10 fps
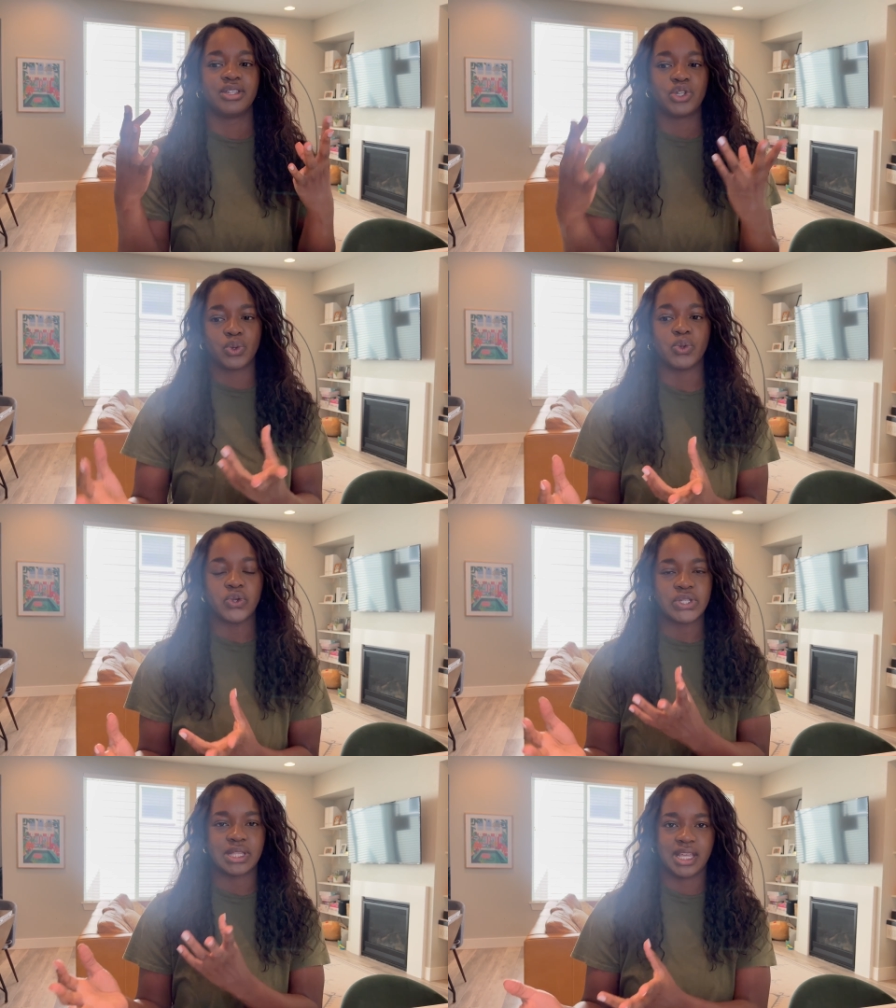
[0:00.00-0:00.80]

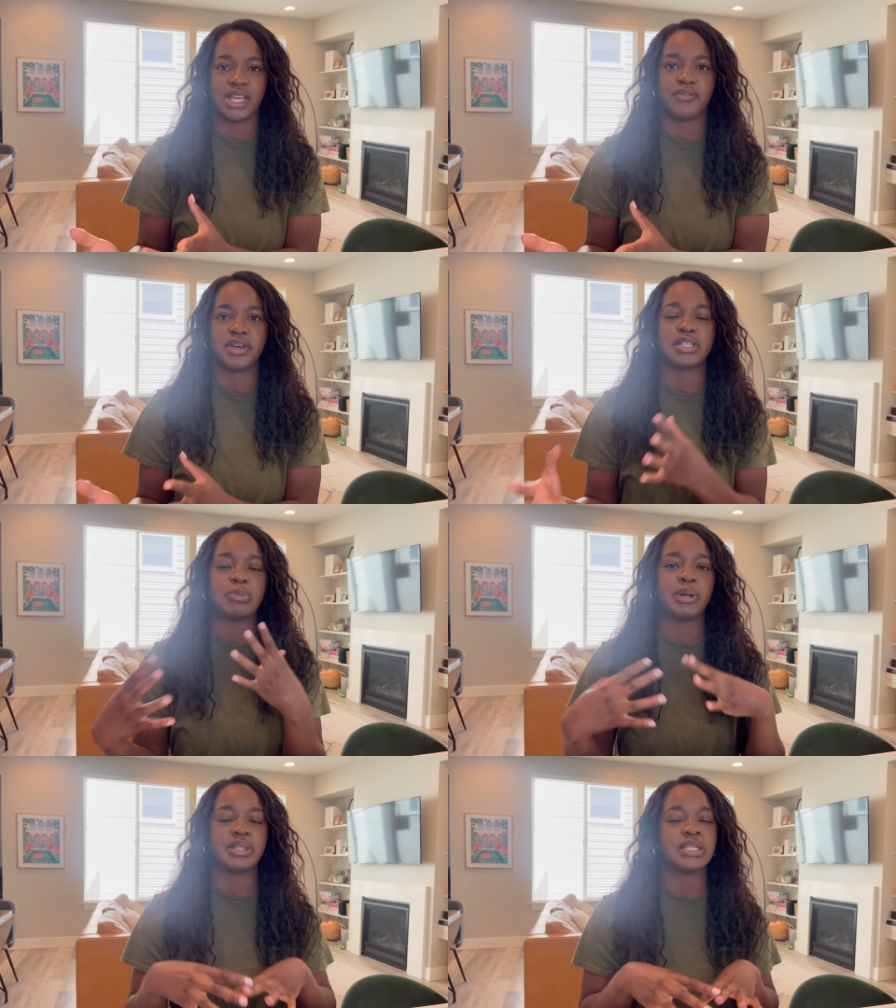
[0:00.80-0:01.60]
tools that they give us,
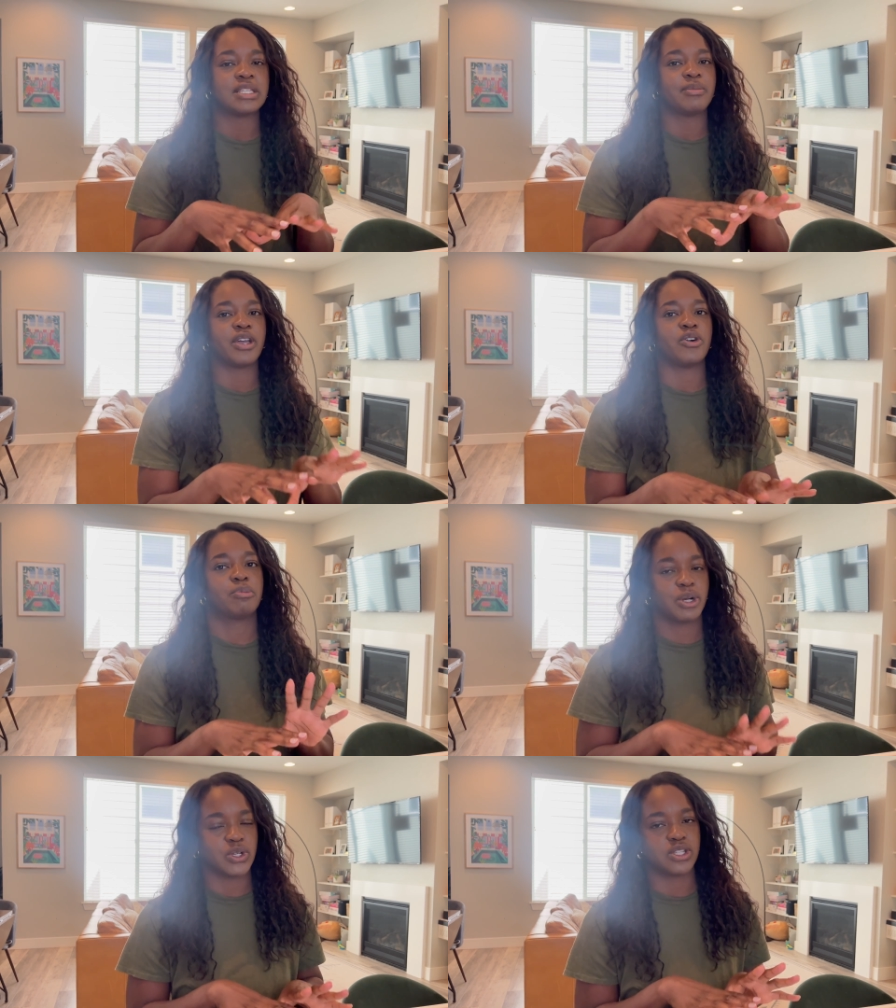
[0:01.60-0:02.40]
but this is my own
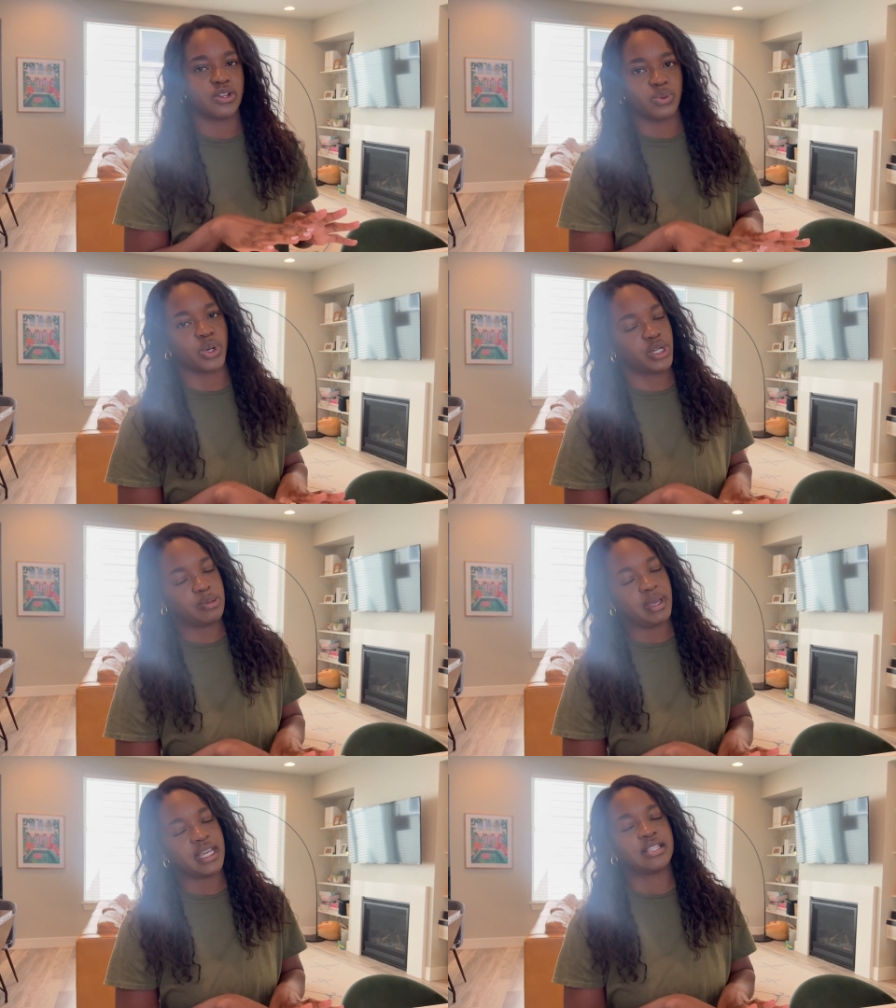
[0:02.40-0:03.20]
personal
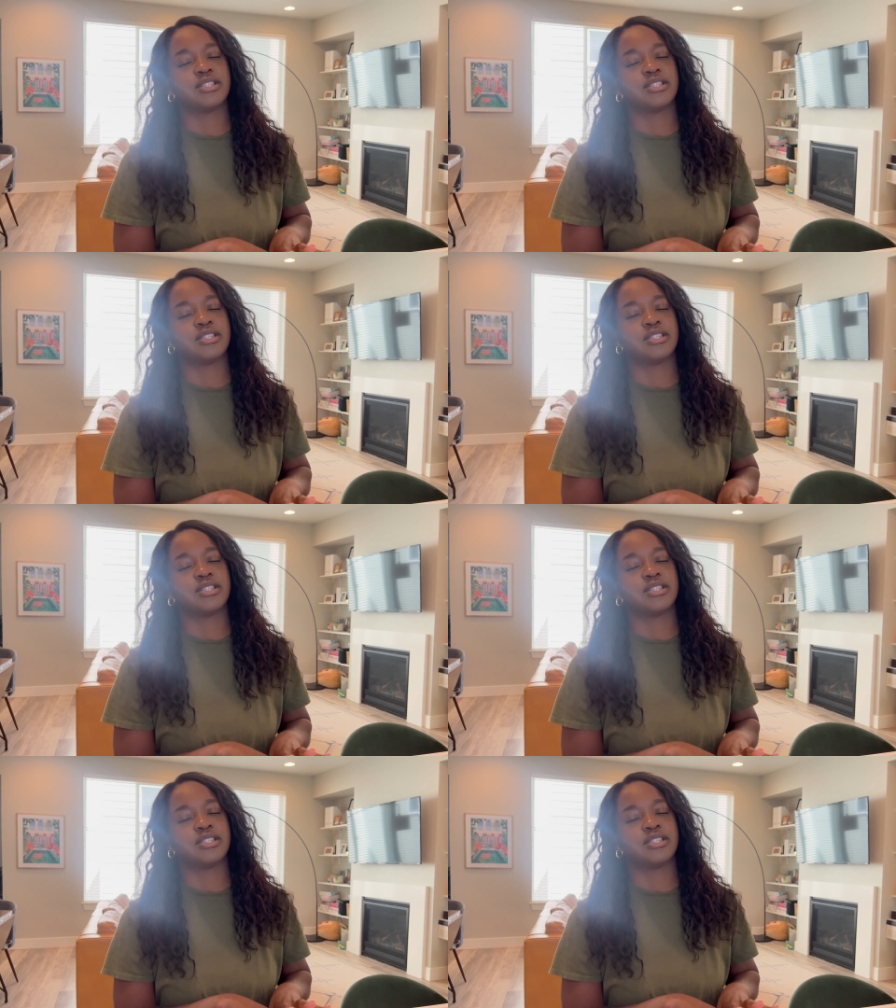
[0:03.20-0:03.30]
workspace.